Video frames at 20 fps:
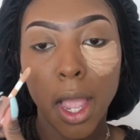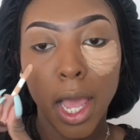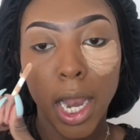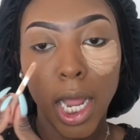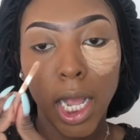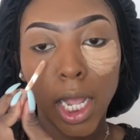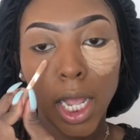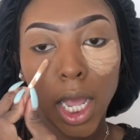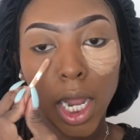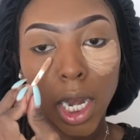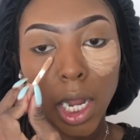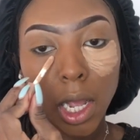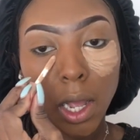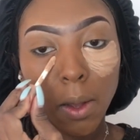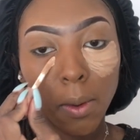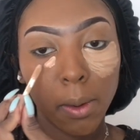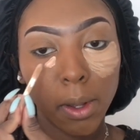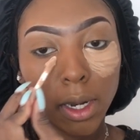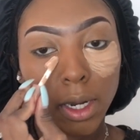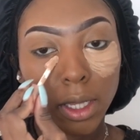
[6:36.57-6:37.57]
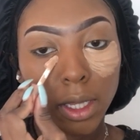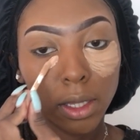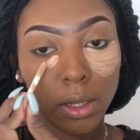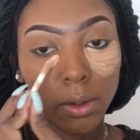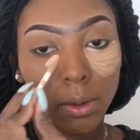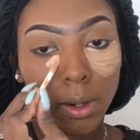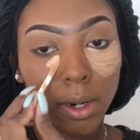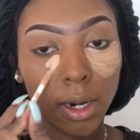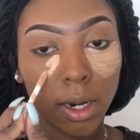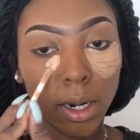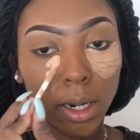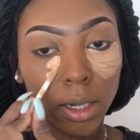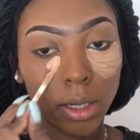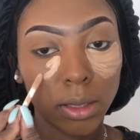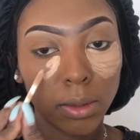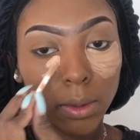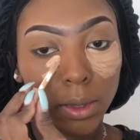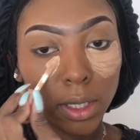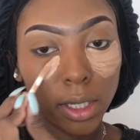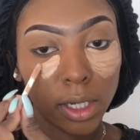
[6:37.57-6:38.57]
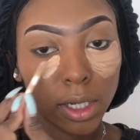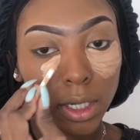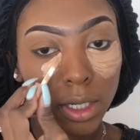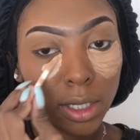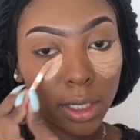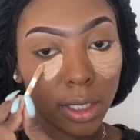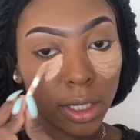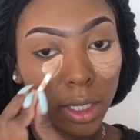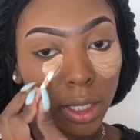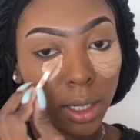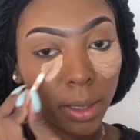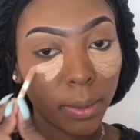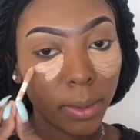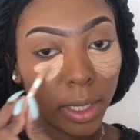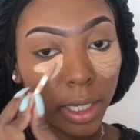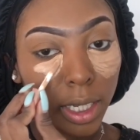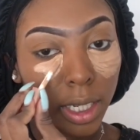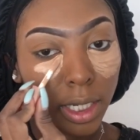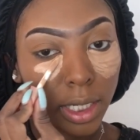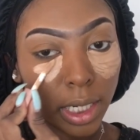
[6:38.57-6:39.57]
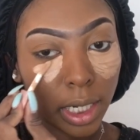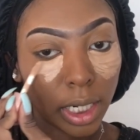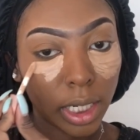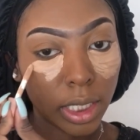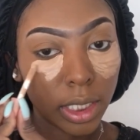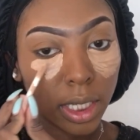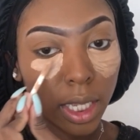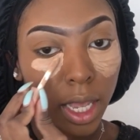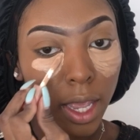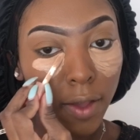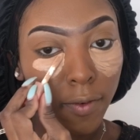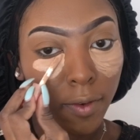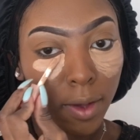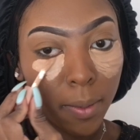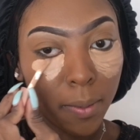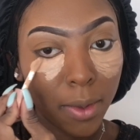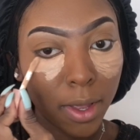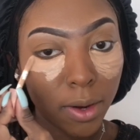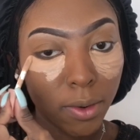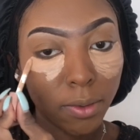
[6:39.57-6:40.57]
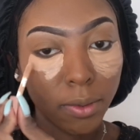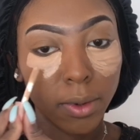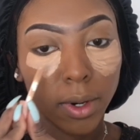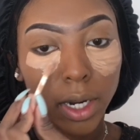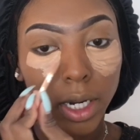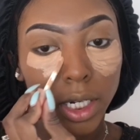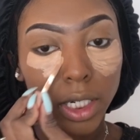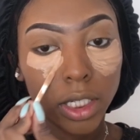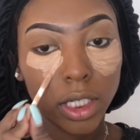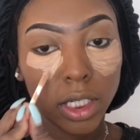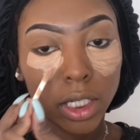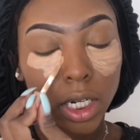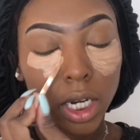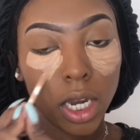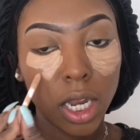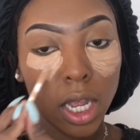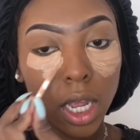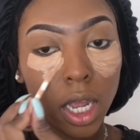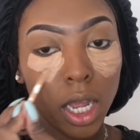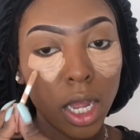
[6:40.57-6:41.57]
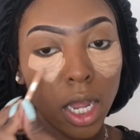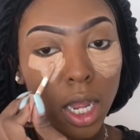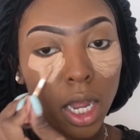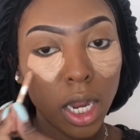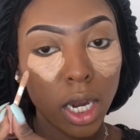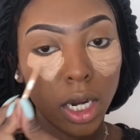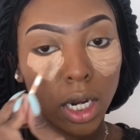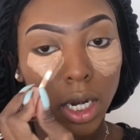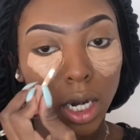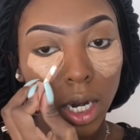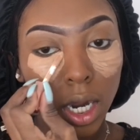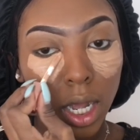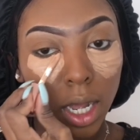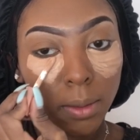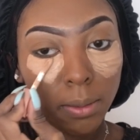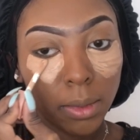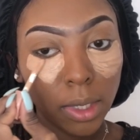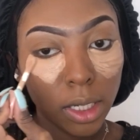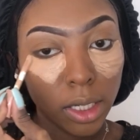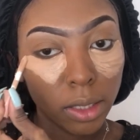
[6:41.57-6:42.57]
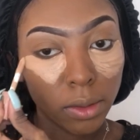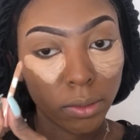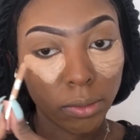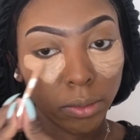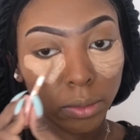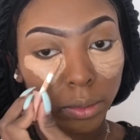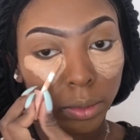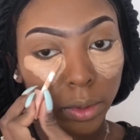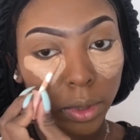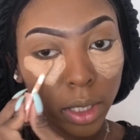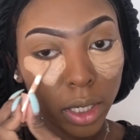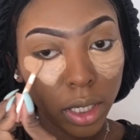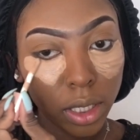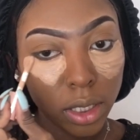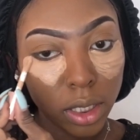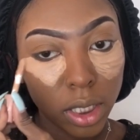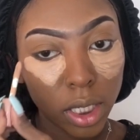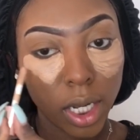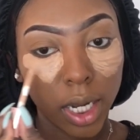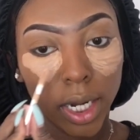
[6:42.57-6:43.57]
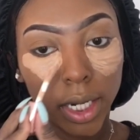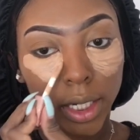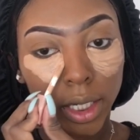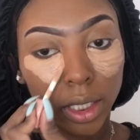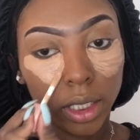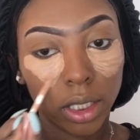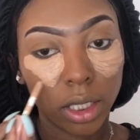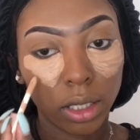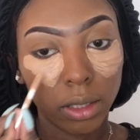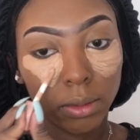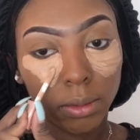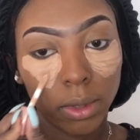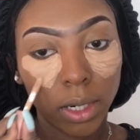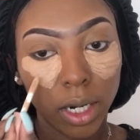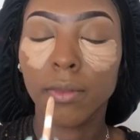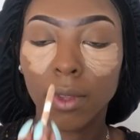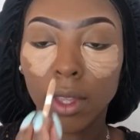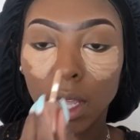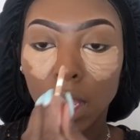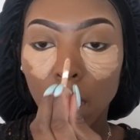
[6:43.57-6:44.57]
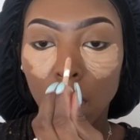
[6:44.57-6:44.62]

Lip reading: And I kind of go in a little harsh with the concealer because, like I said, if I'm in a rush, girl, I'm looking real tired, alright?